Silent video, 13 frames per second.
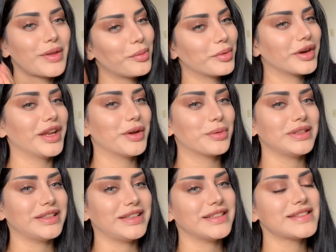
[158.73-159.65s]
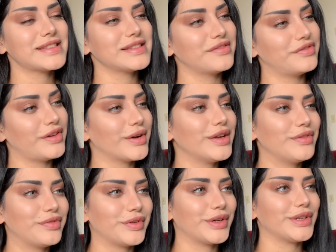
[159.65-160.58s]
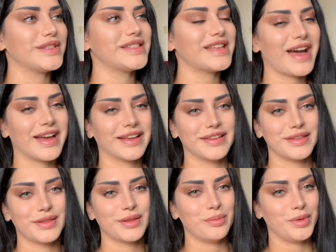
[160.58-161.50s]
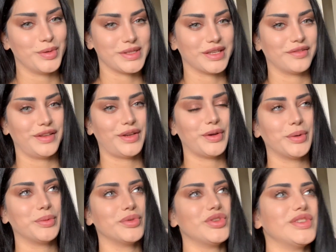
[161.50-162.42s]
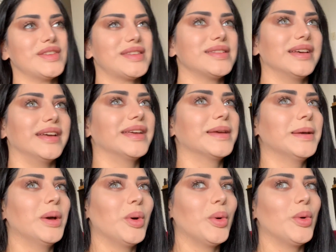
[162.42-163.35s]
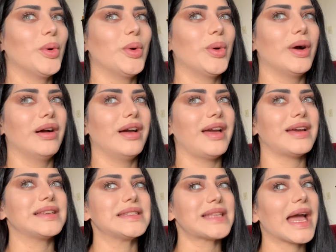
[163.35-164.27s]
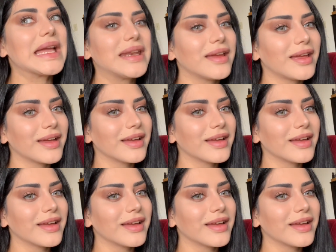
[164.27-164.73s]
we're gonna release the very first AKHETH music video, which is like exciting.